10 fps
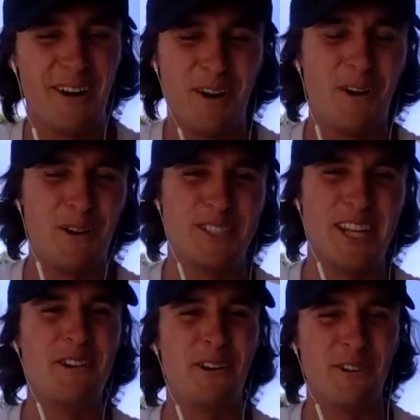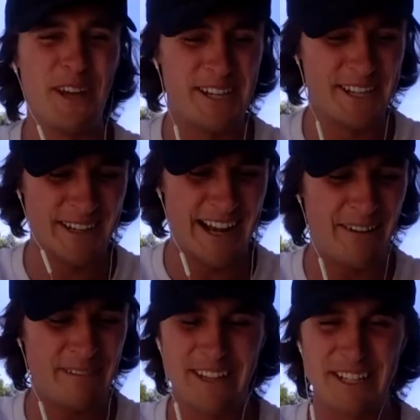Yeah, I'll send you a link
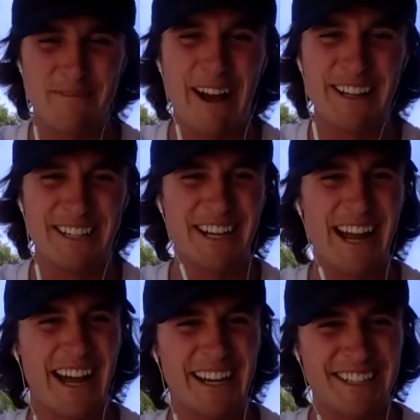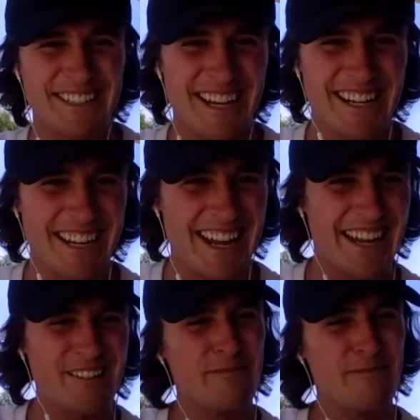after this, mate, and you can check it out.